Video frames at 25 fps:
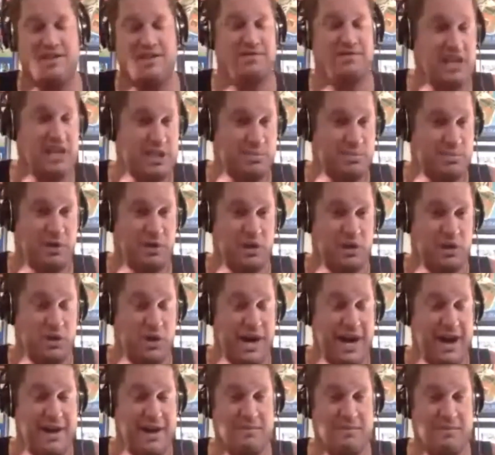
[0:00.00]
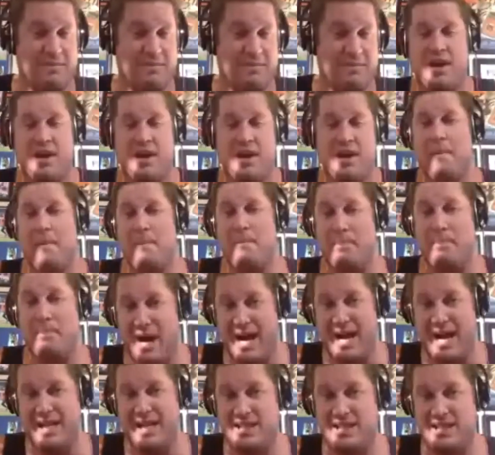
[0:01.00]
end of this program
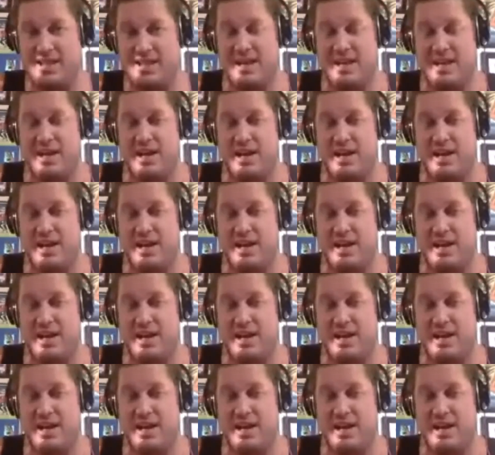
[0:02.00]
but